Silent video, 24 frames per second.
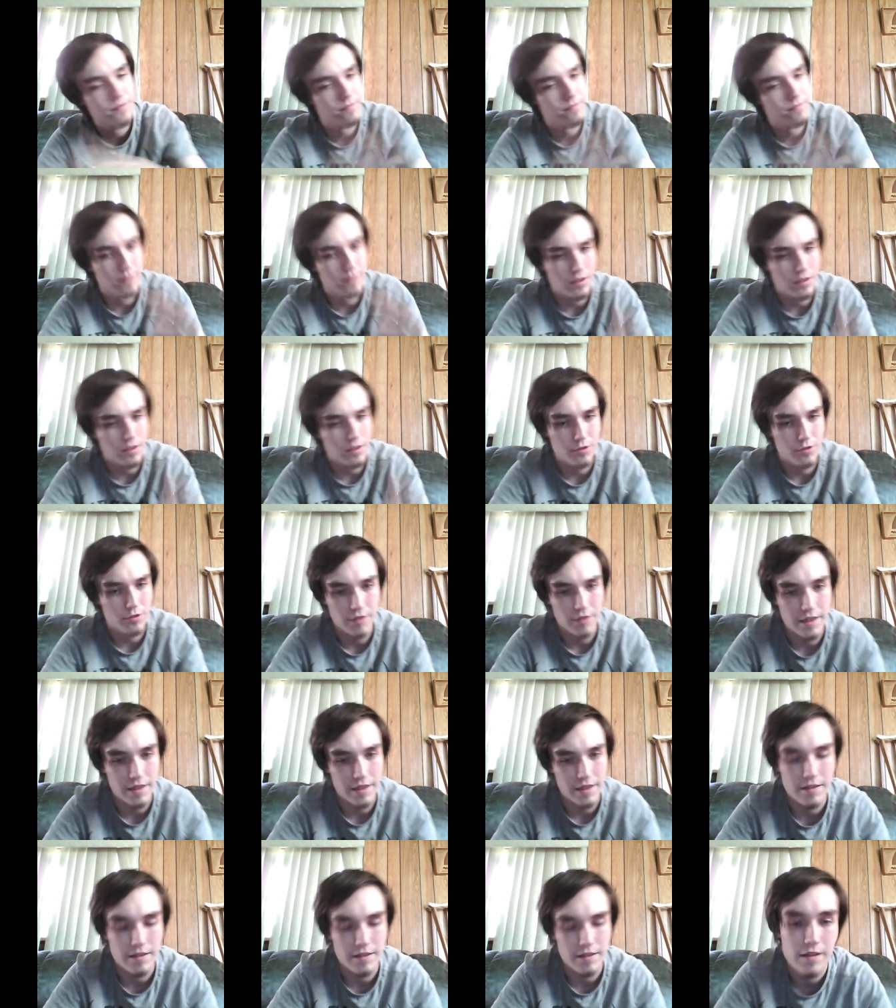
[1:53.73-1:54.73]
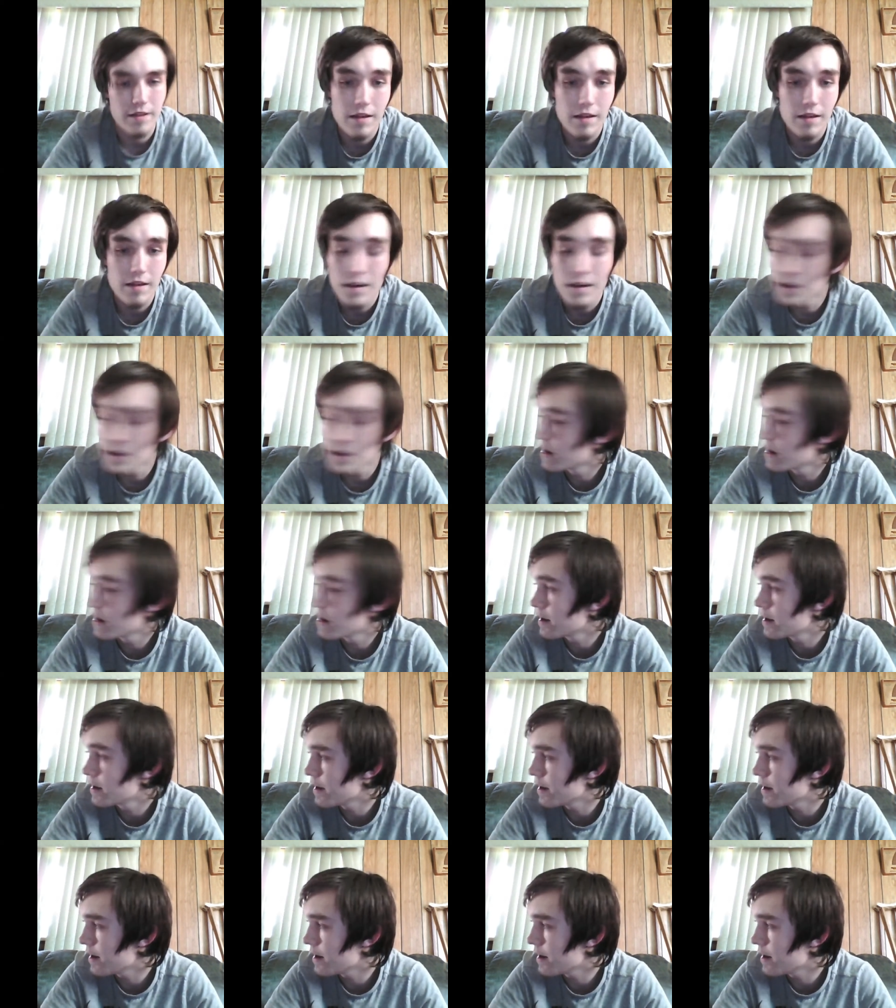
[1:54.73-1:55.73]
Not sure yet.
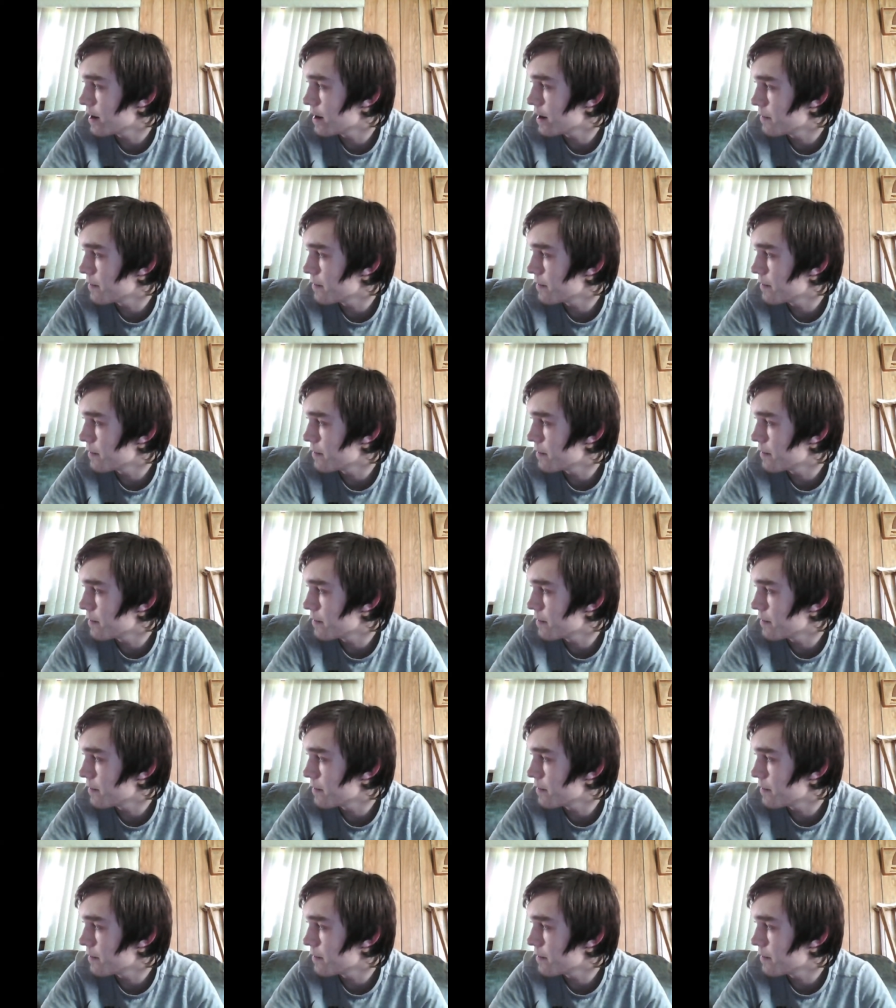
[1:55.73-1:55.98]
Uh,